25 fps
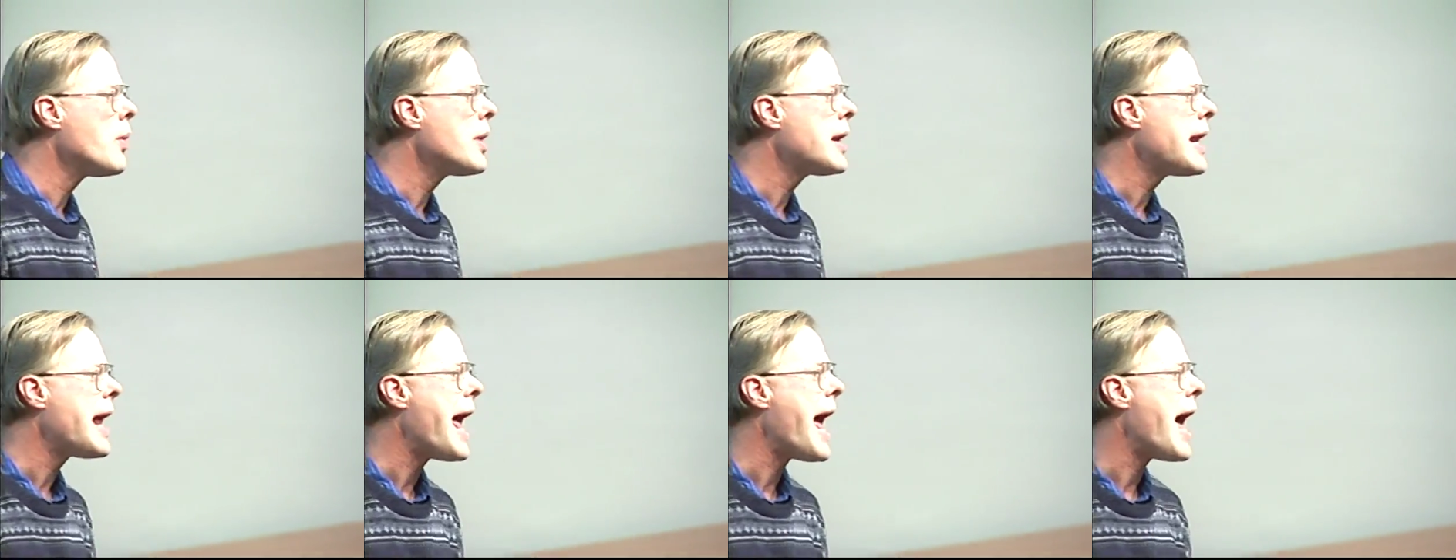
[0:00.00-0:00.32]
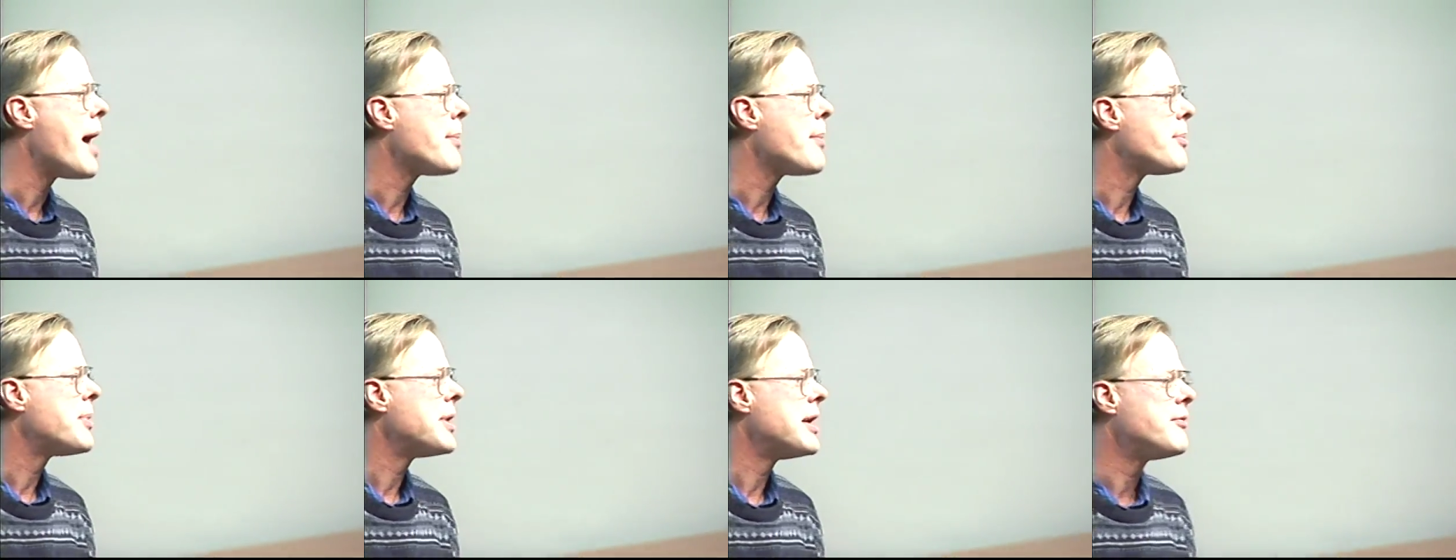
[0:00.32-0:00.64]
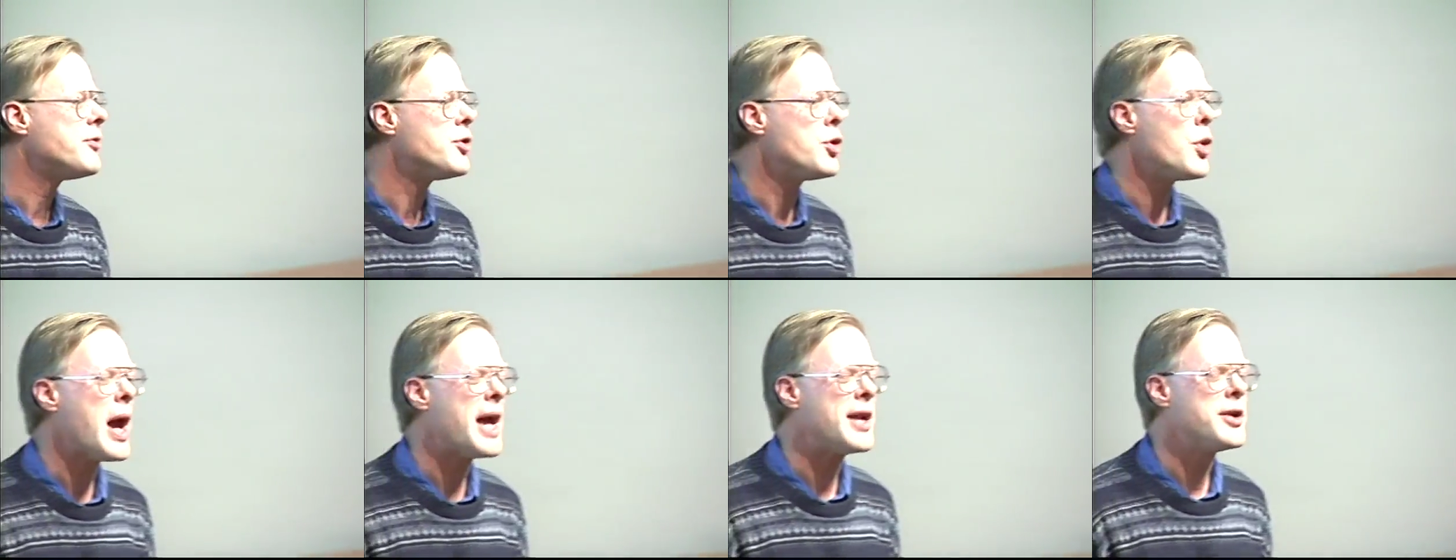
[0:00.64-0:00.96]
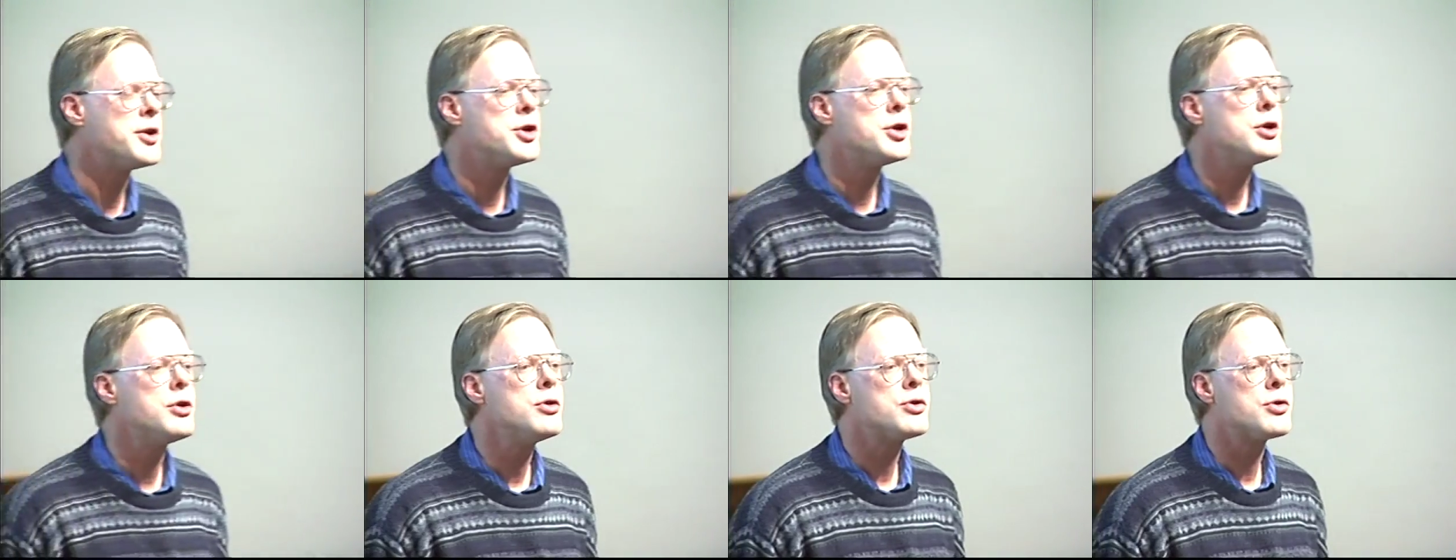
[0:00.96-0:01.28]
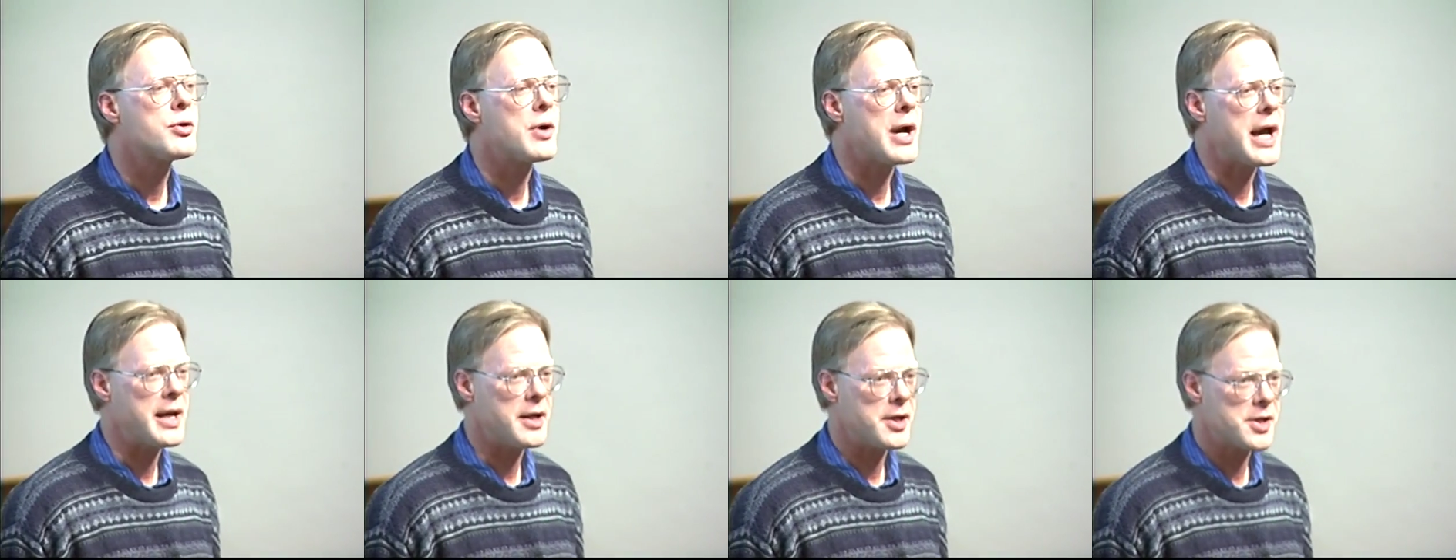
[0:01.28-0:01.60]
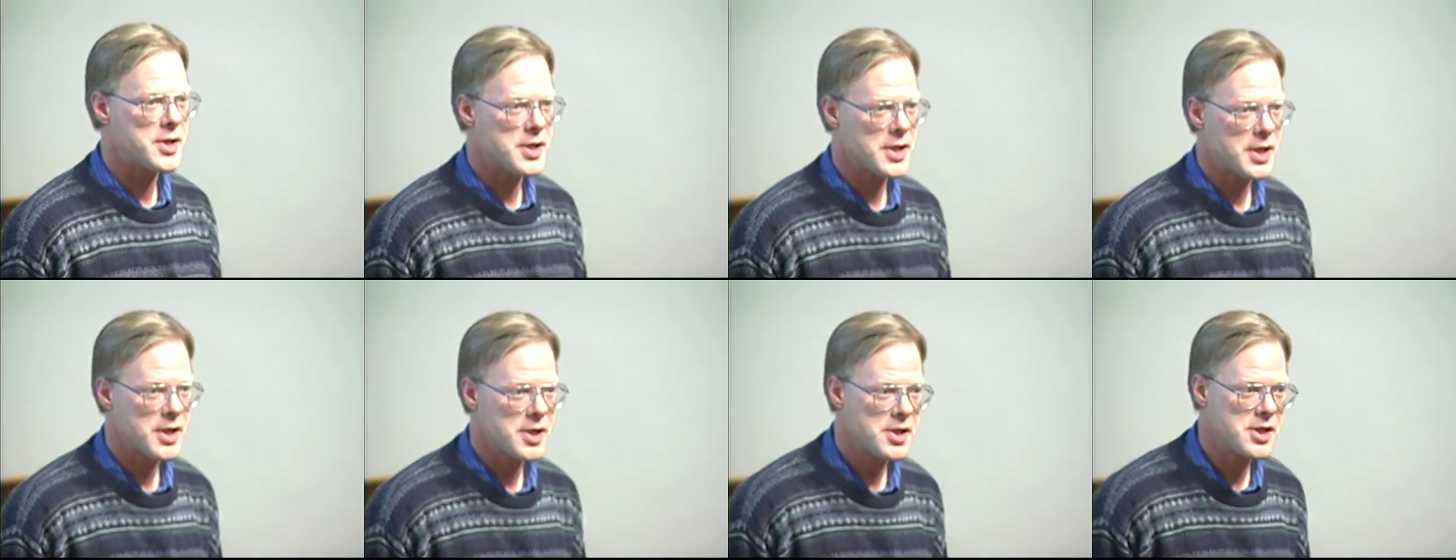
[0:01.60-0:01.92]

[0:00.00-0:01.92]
would happen if you had two traits